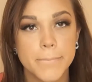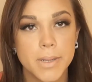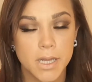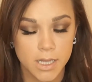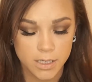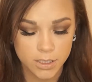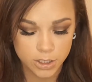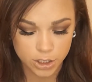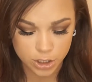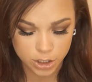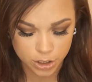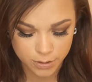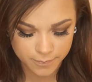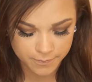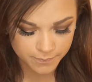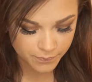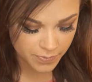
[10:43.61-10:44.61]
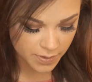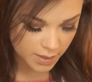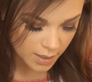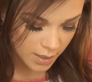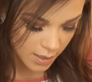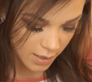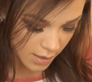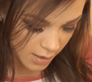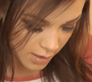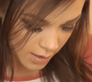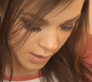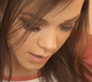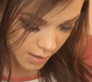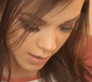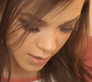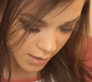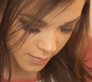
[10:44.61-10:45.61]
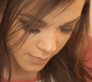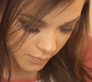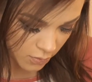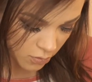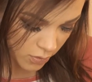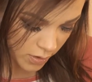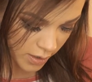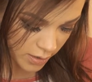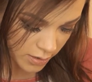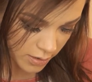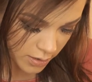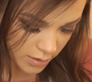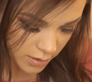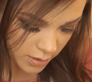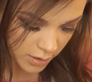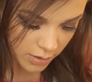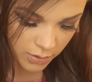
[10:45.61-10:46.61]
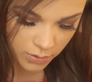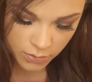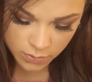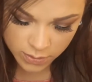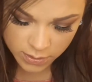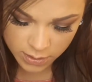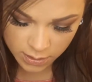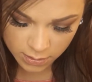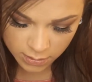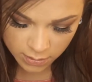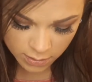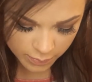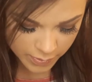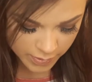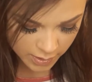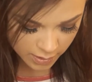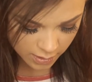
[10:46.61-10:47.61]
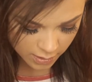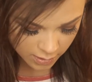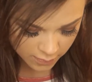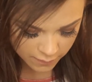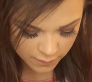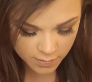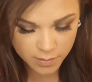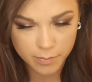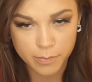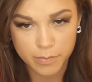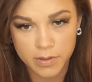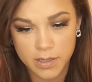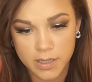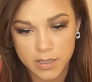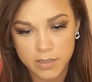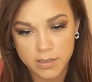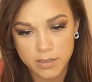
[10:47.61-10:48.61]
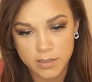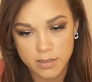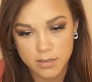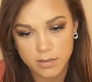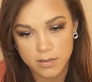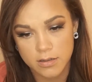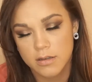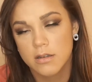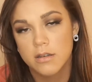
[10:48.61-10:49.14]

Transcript: blush, and I'm going to use a little bit of Bliss